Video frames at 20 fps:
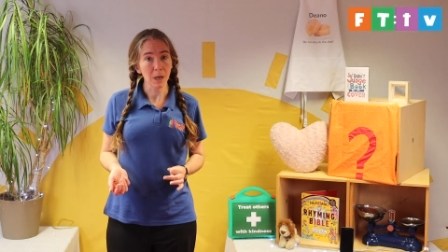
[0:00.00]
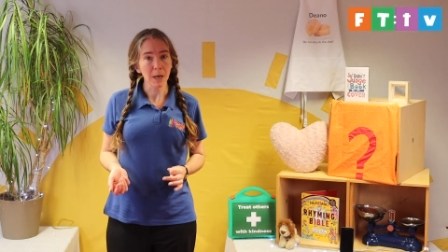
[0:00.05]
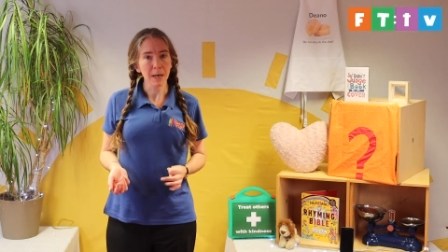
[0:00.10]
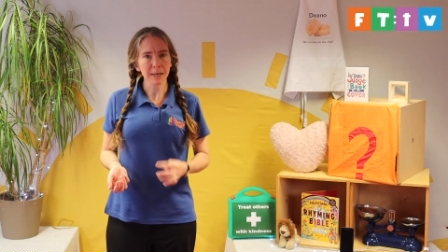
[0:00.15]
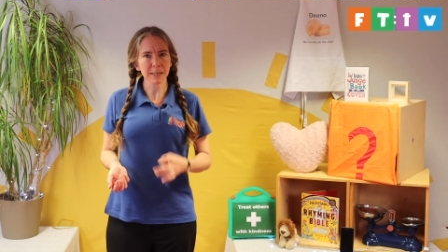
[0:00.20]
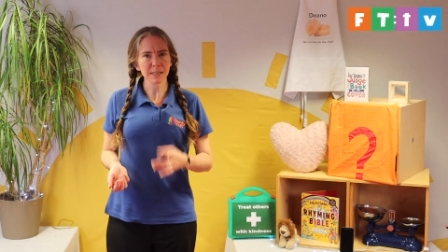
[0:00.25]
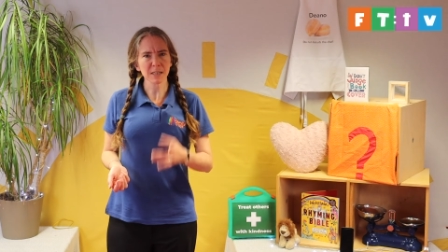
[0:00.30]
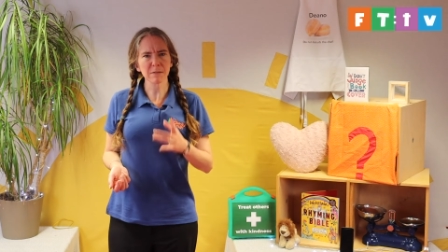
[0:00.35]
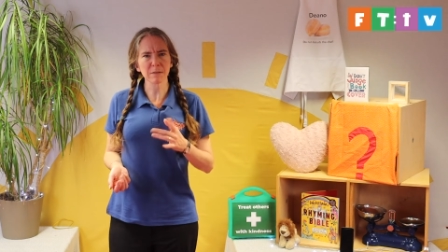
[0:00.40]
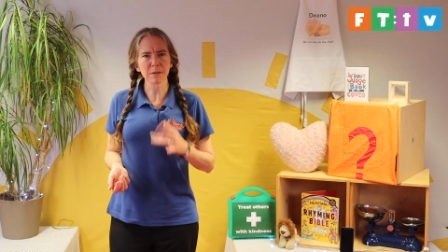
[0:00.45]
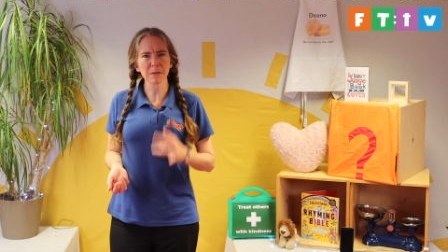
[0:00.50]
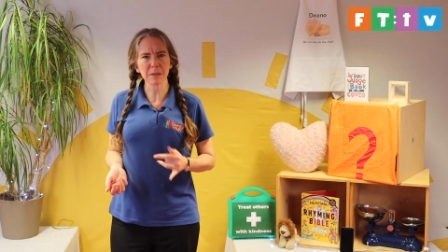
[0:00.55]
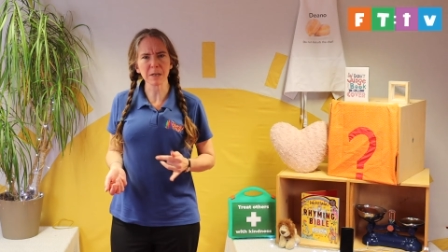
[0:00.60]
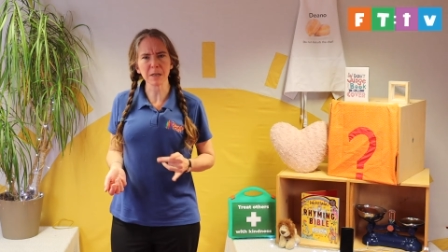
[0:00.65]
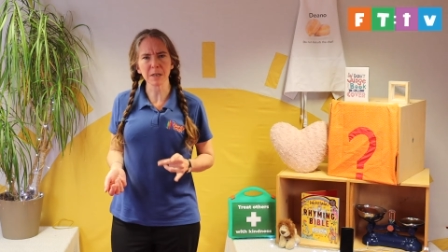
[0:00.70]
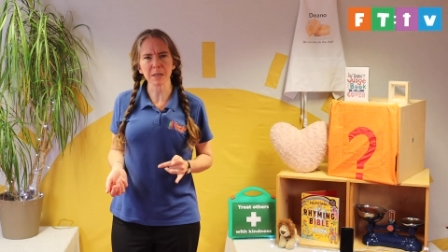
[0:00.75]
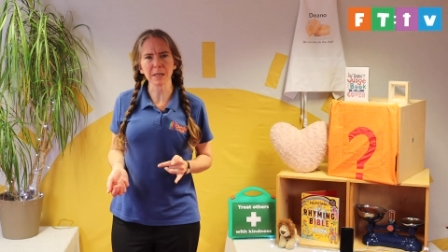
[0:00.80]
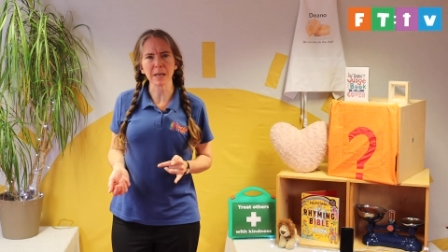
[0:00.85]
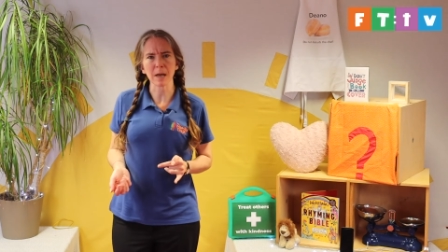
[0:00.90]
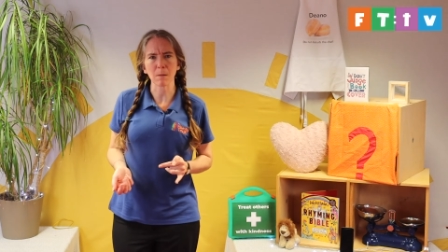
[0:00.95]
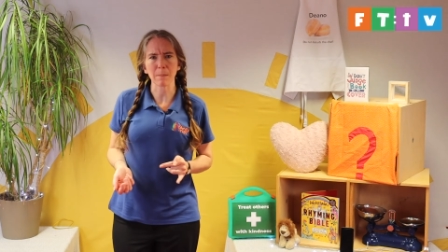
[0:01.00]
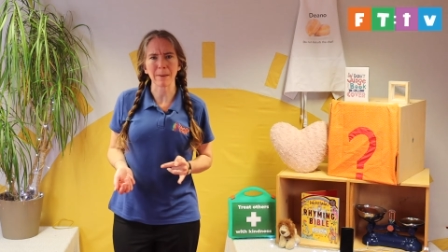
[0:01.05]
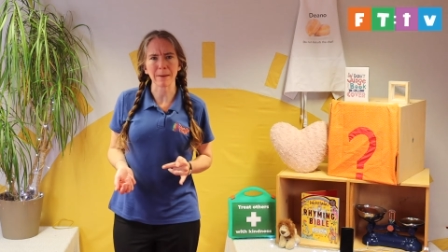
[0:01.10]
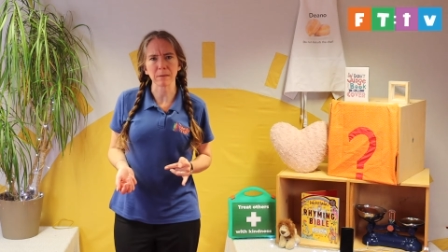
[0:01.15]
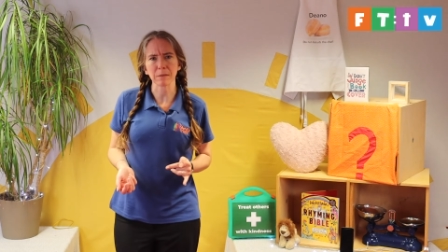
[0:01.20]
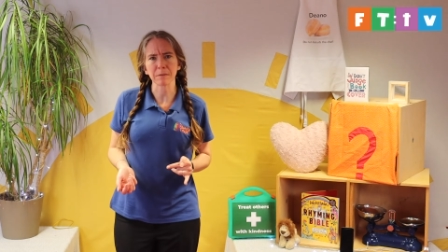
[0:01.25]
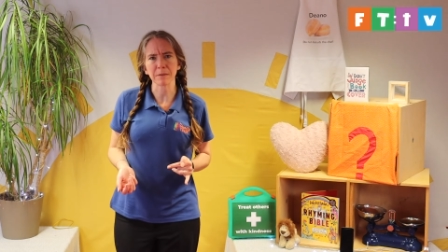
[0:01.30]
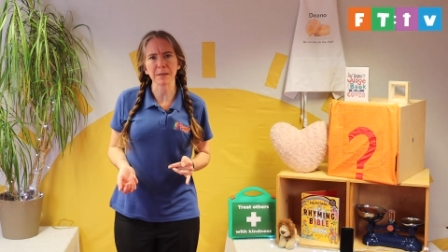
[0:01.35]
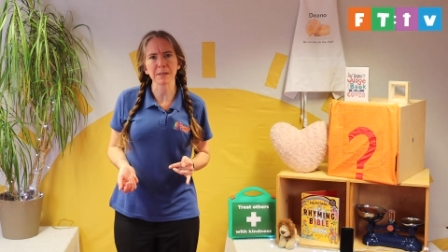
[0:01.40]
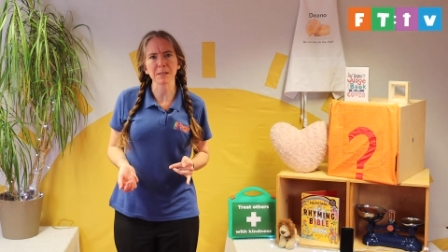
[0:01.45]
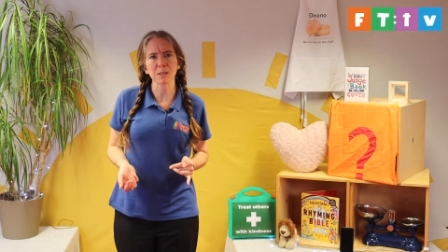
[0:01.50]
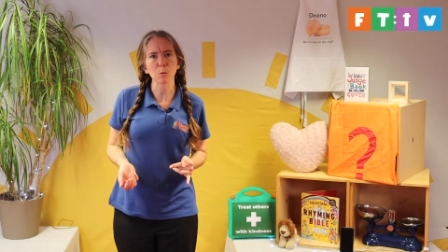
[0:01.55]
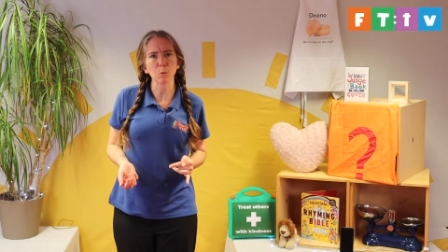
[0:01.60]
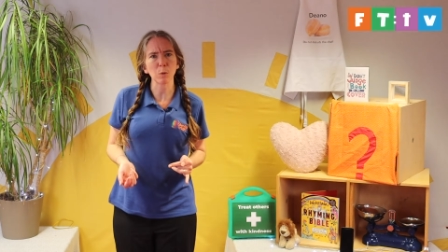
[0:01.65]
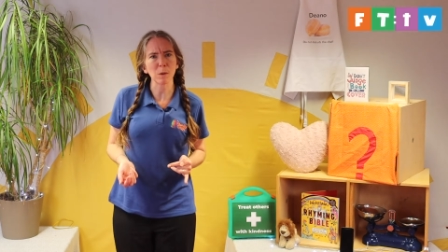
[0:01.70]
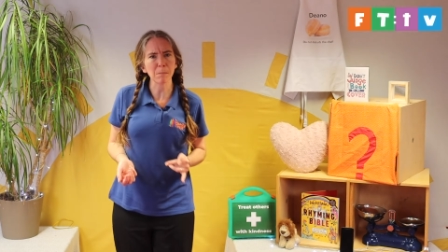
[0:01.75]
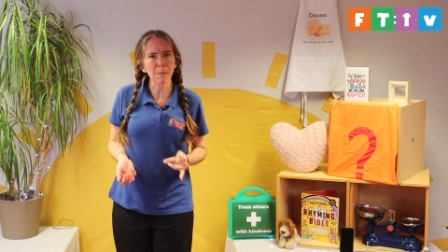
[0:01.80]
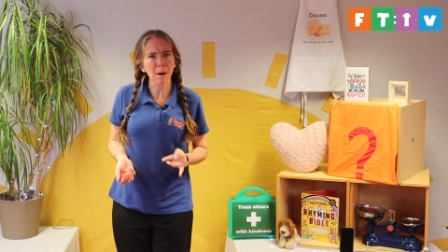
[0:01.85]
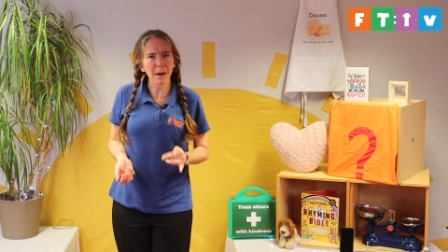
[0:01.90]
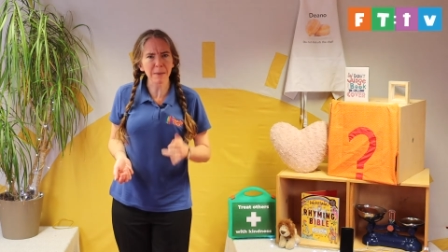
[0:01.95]
Let's have a think now about things that we
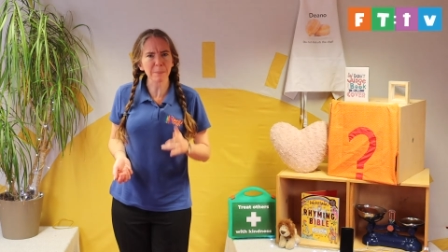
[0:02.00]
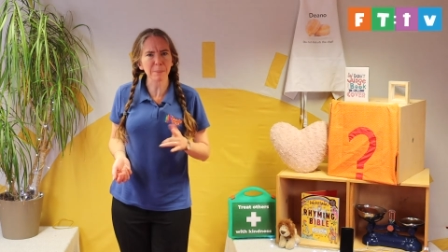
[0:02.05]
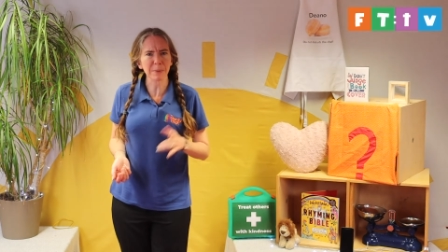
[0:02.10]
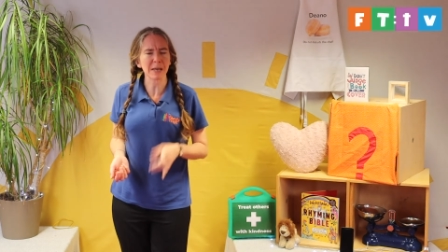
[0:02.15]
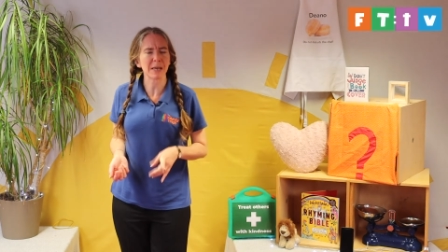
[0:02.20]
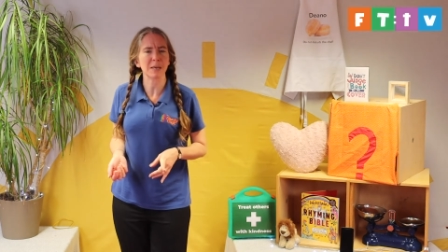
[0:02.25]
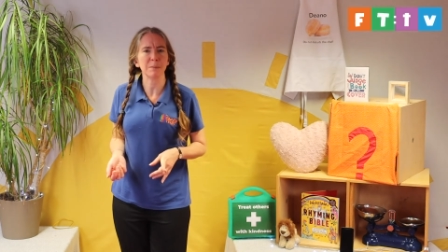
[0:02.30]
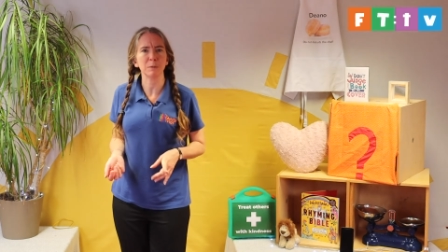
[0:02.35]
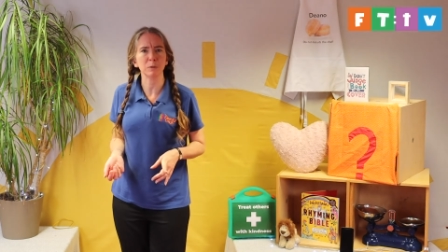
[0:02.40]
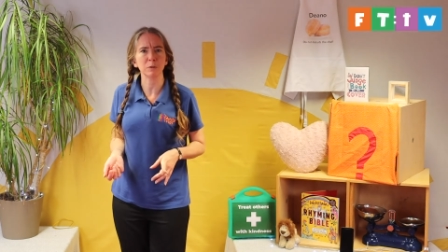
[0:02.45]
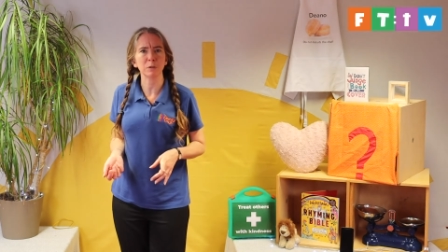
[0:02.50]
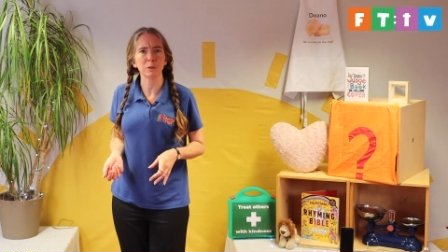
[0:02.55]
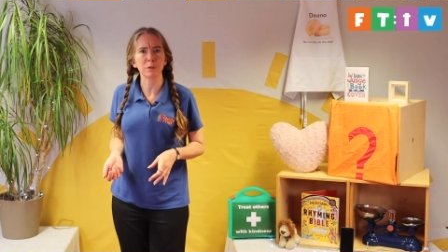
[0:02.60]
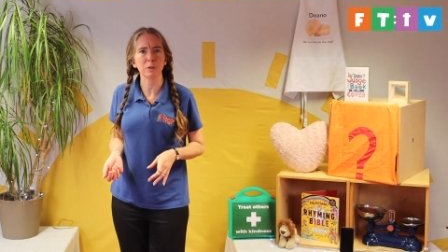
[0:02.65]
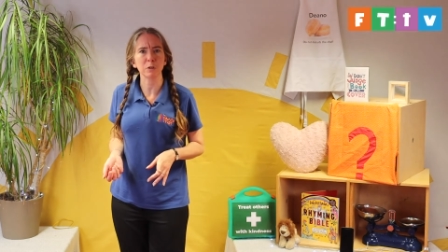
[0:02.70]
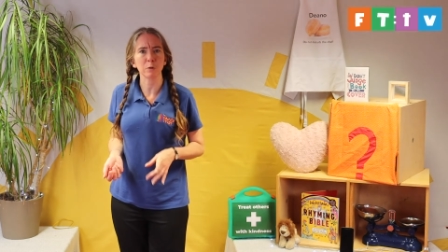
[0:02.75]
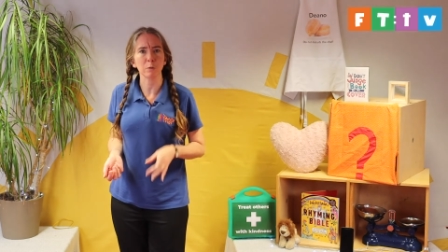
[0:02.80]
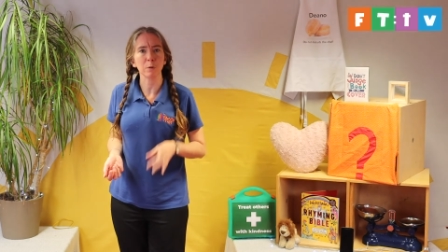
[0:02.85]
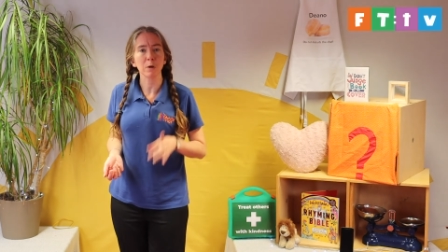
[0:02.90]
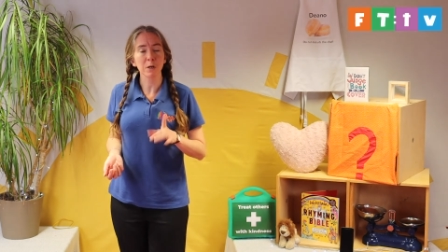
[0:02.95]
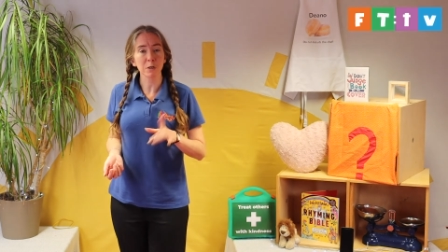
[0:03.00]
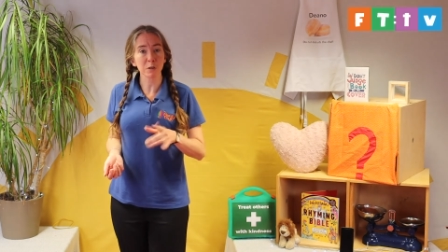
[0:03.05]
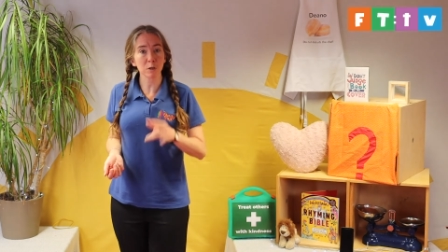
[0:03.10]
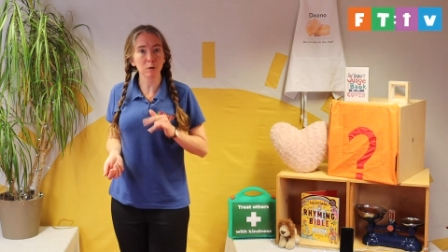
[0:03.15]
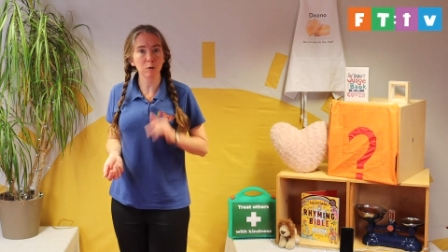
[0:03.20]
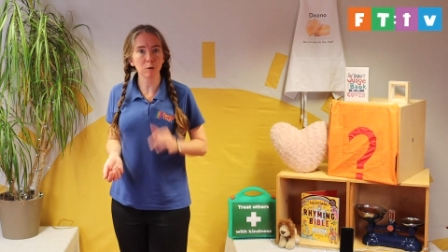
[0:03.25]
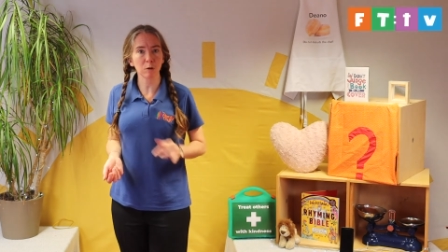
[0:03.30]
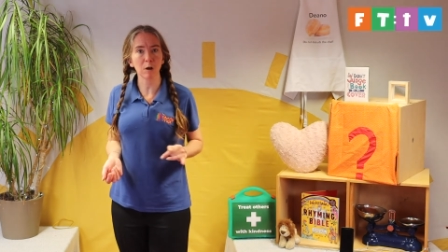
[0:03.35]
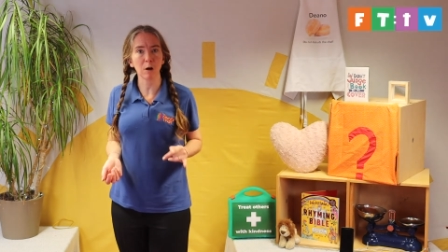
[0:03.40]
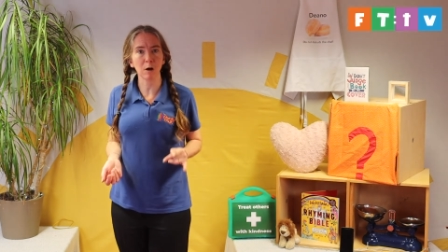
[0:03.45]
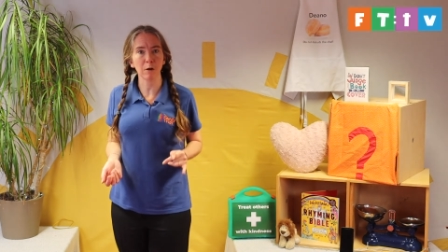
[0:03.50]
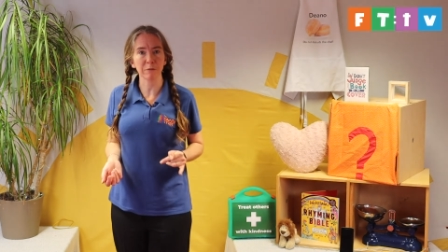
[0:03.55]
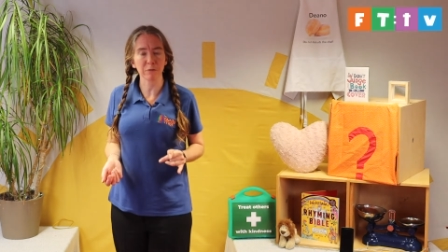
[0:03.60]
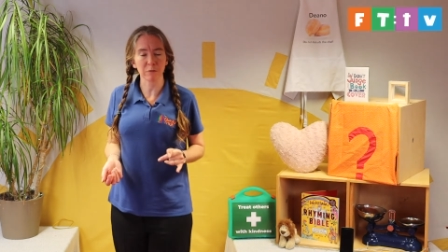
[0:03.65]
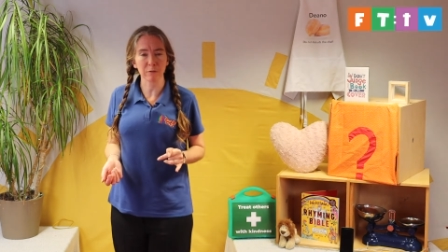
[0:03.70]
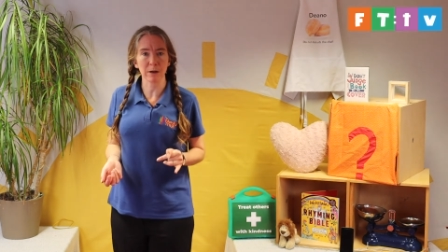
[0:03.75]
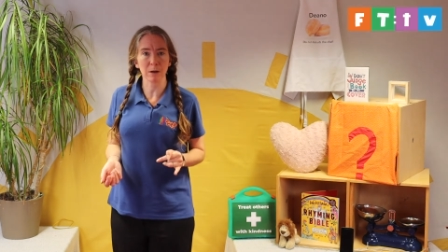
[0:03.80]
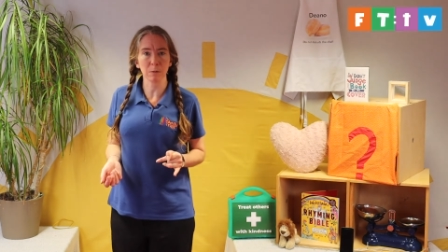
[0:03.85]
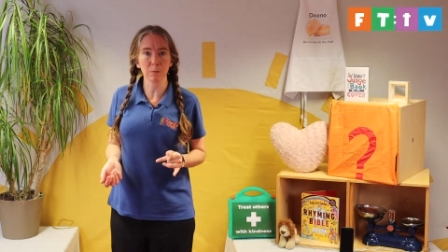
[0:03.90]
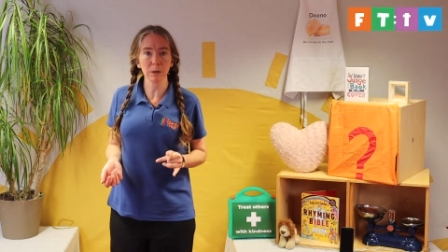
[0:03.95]
might be able to do to look after
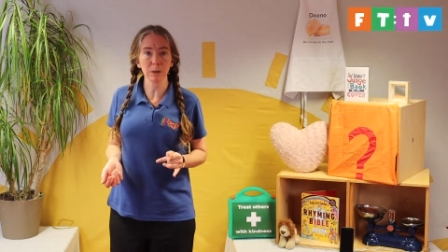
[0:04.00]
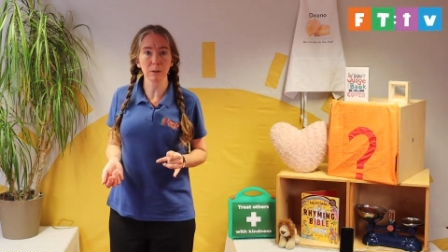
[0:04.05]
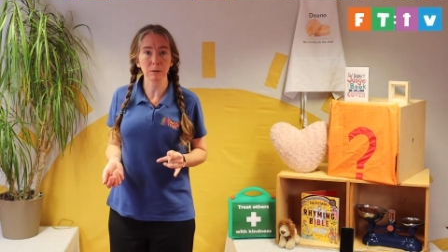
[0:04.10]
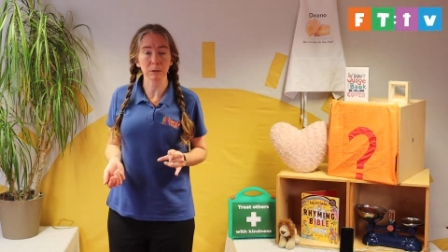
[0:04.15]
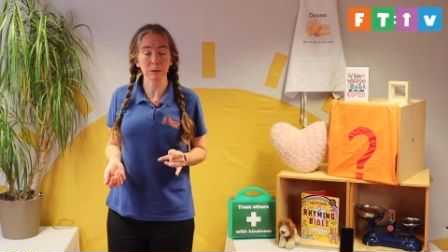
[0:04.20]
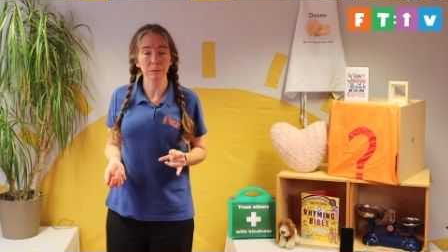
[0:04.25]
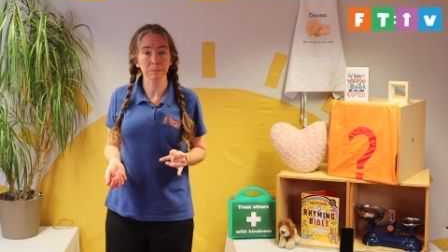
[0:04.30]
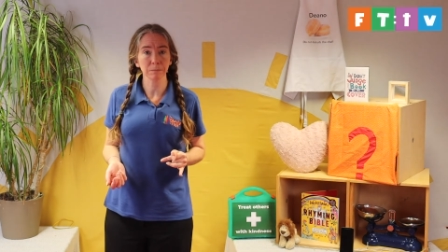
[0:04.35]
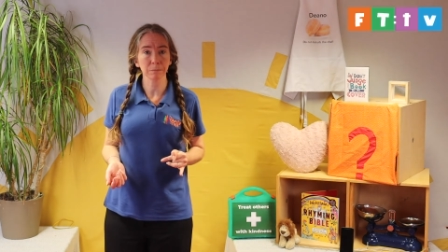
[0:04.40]
our world.